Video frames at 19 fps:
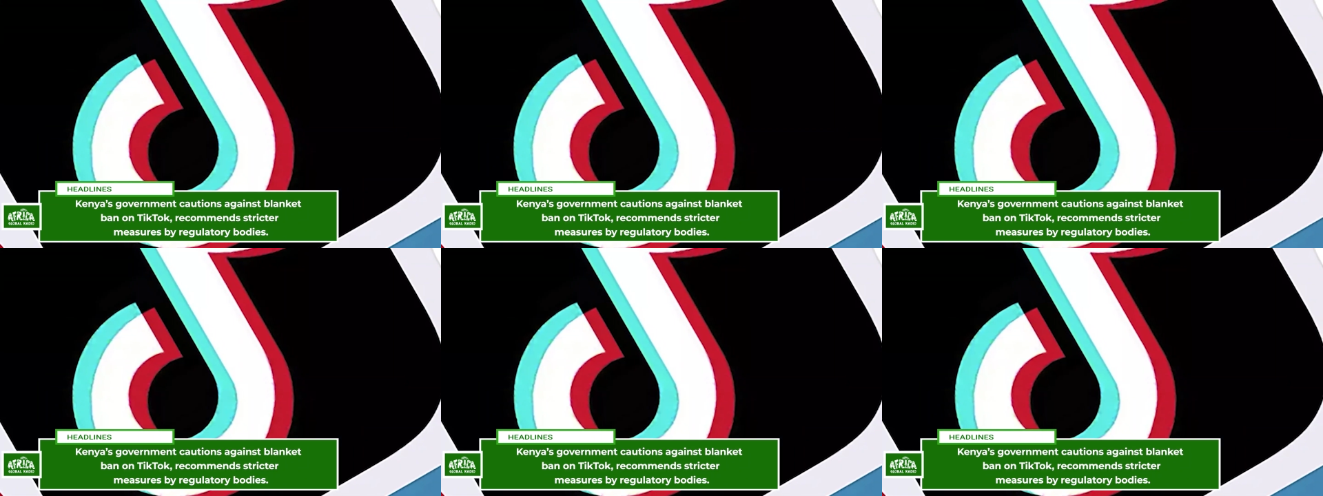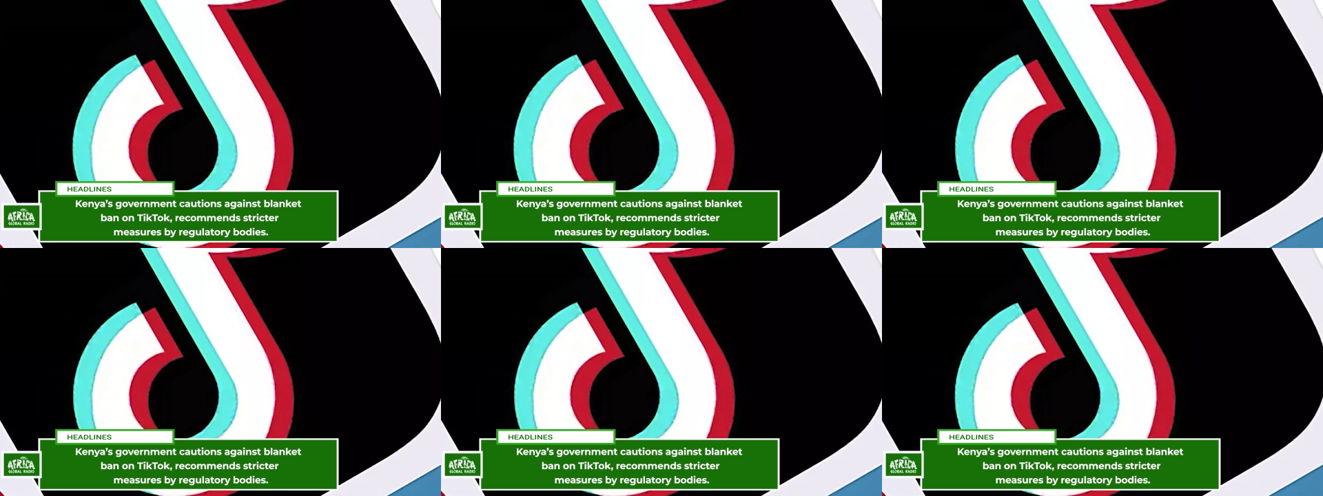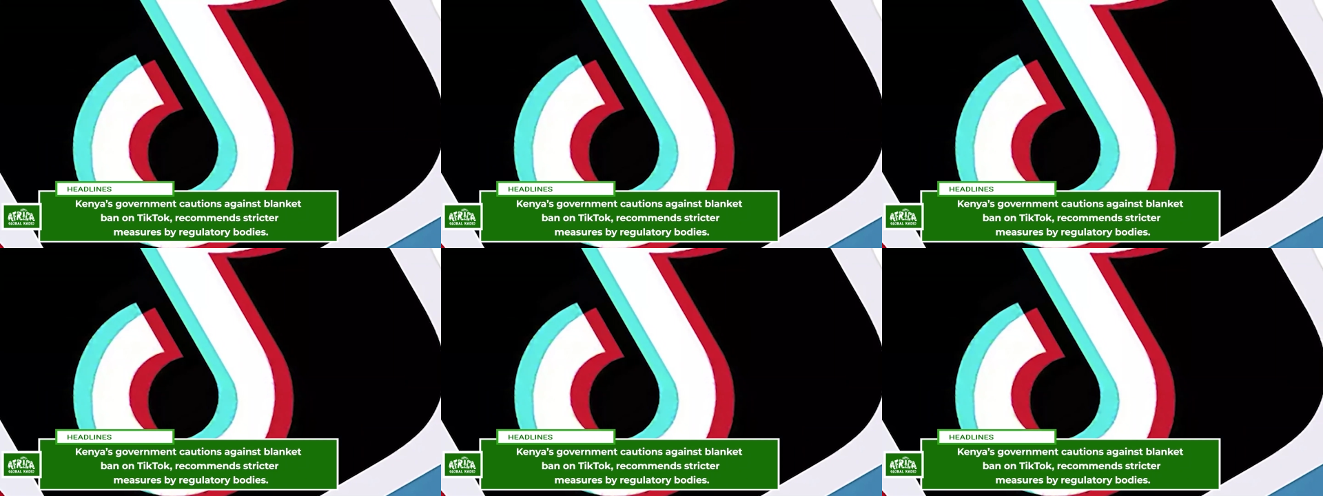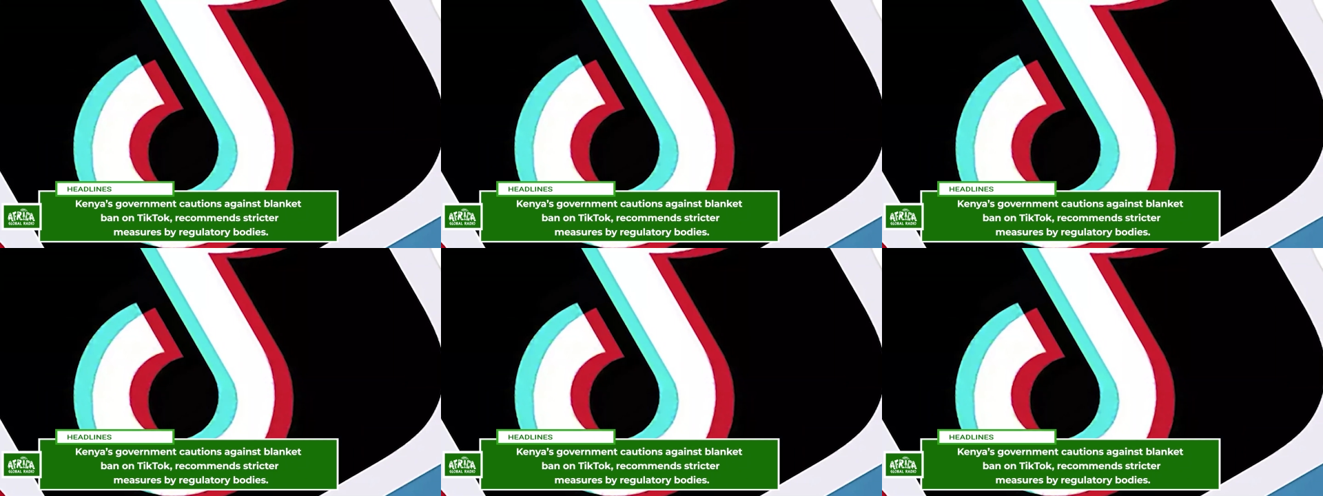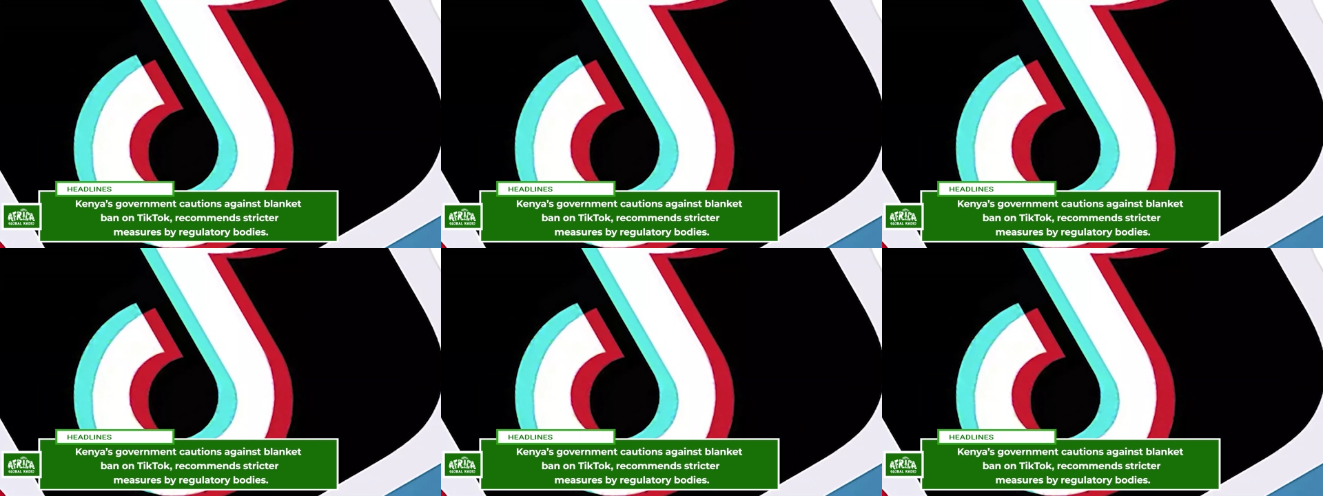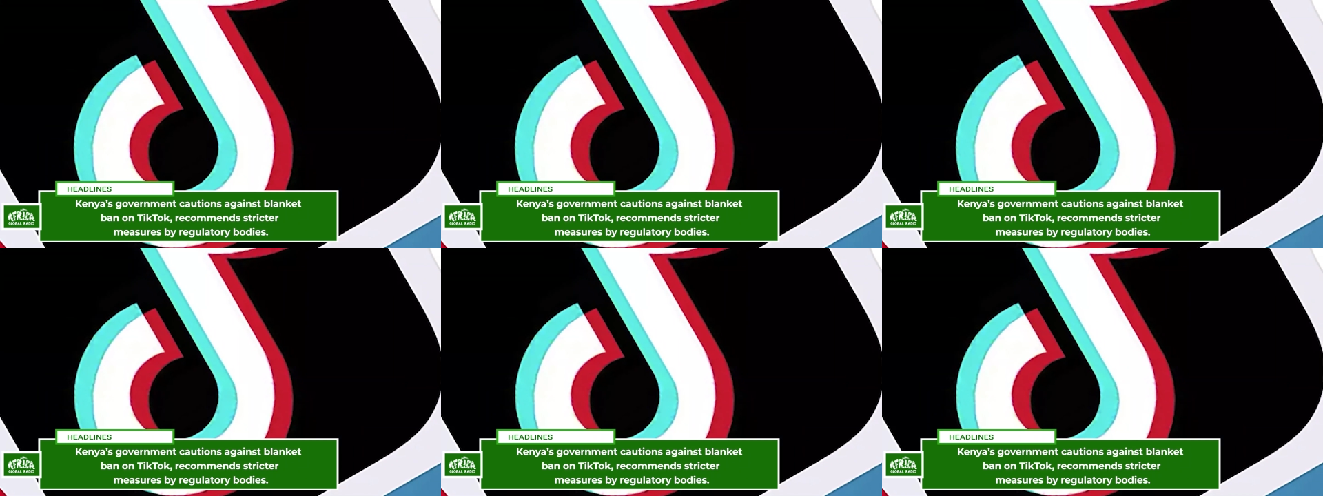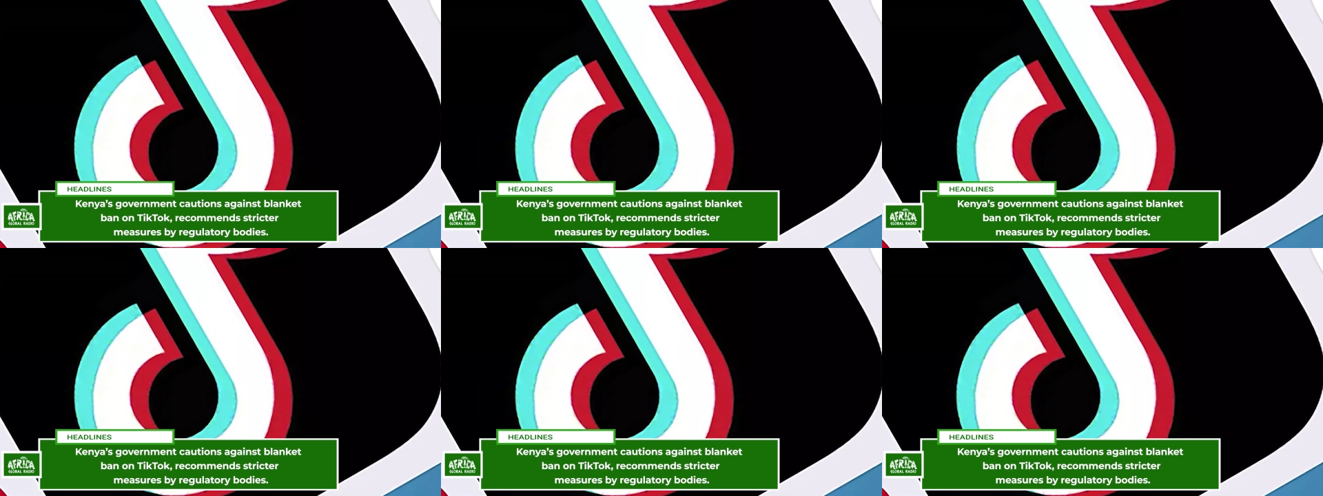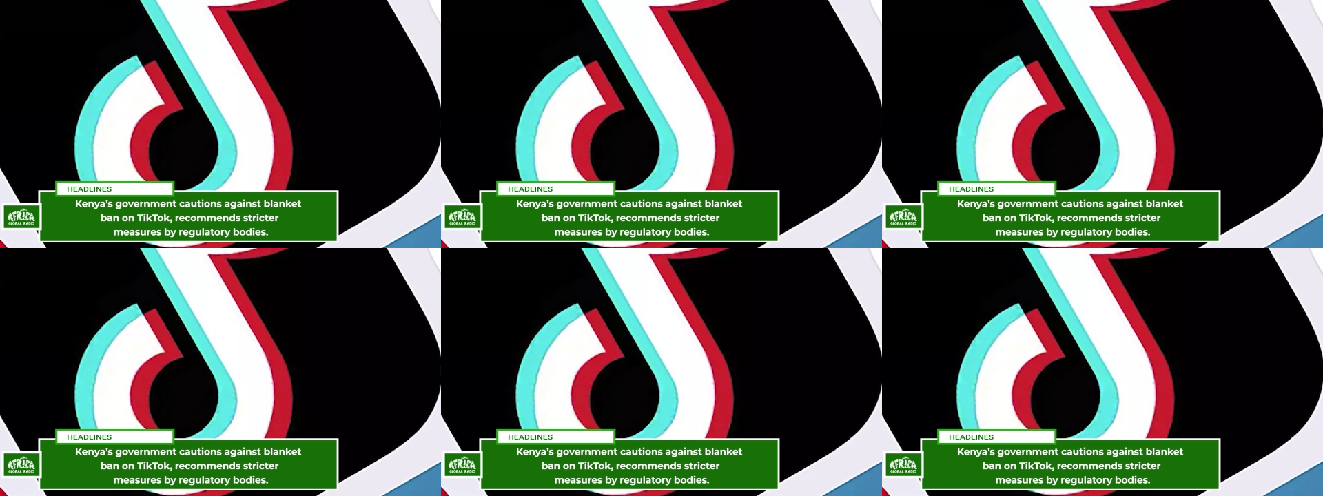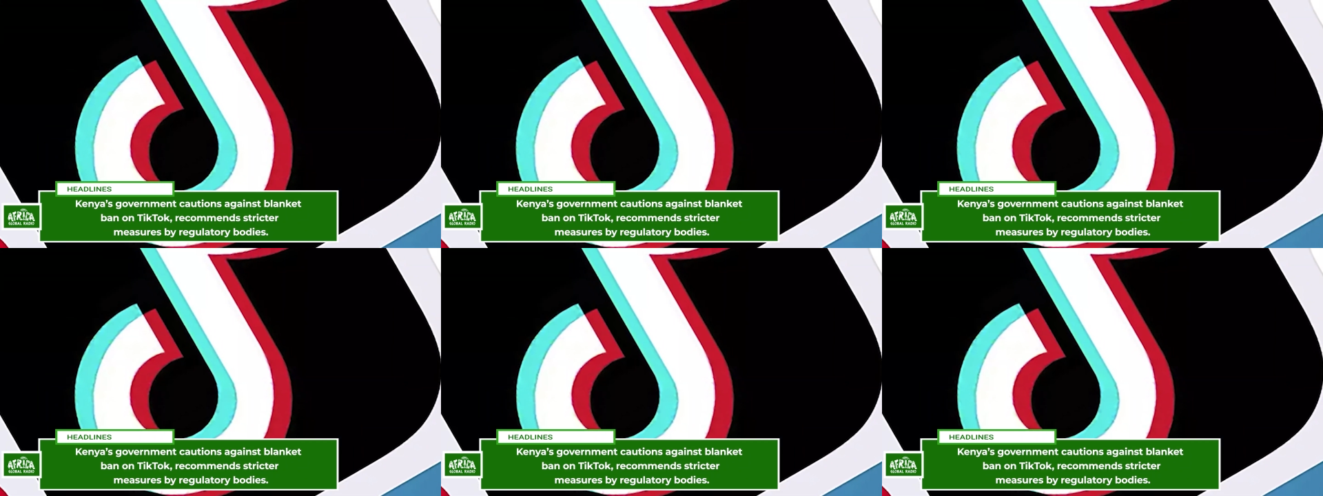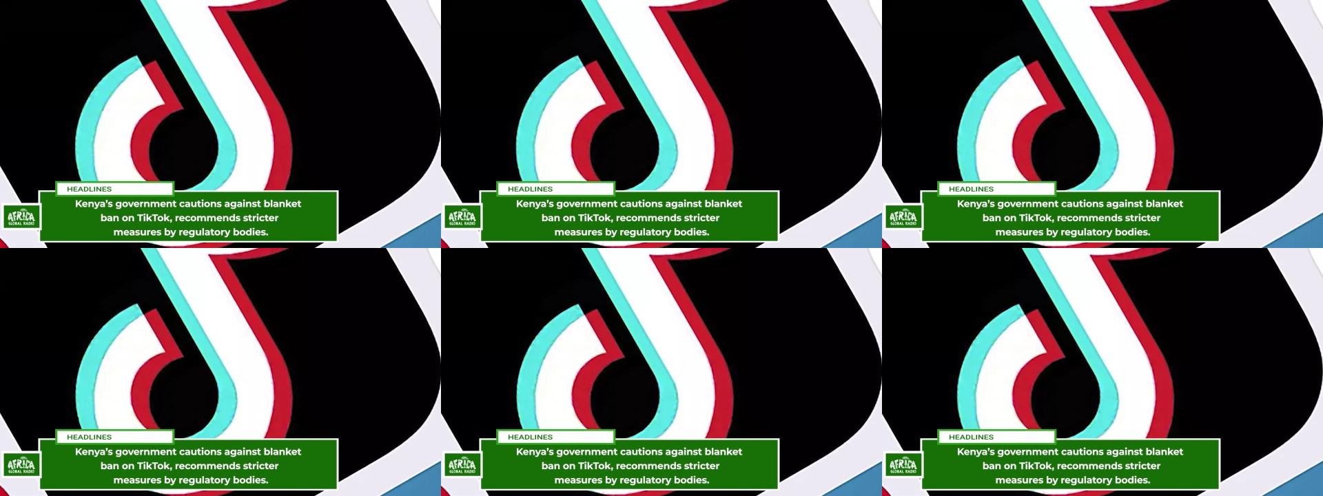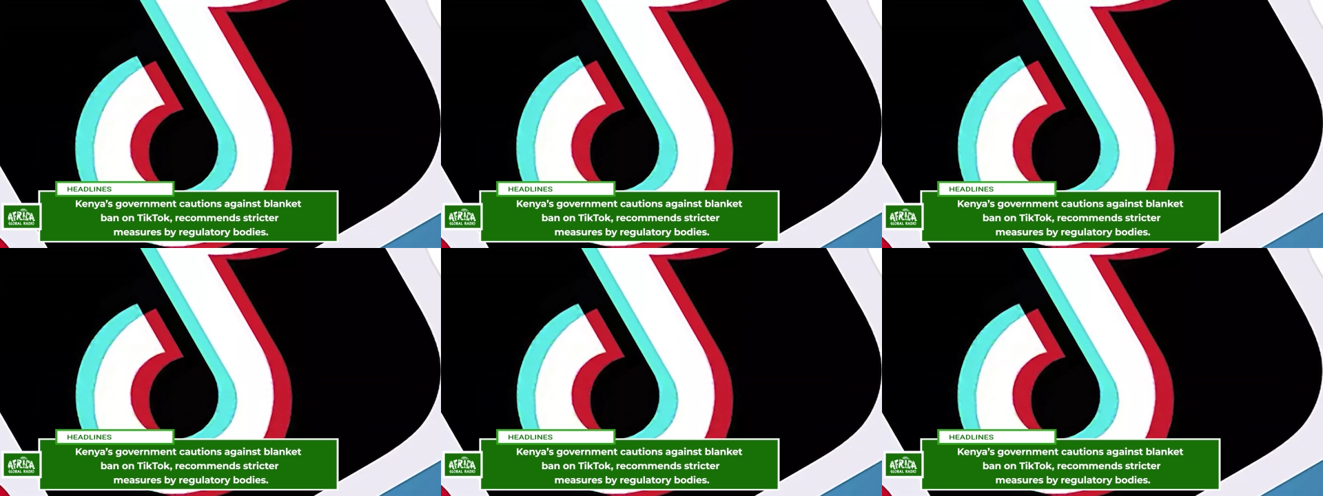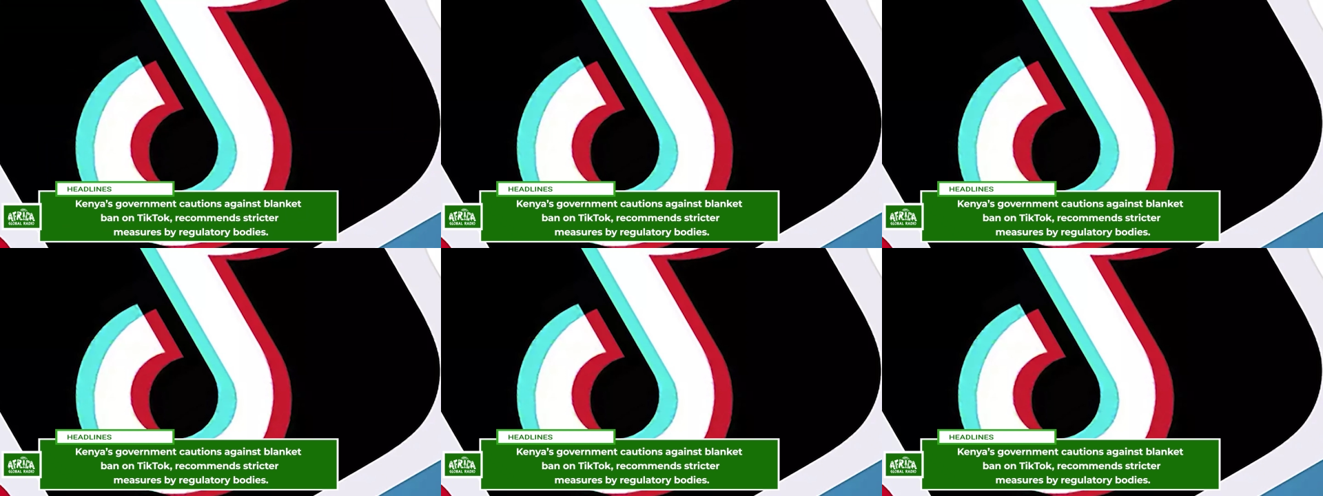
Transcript: [unreadable: no face in view]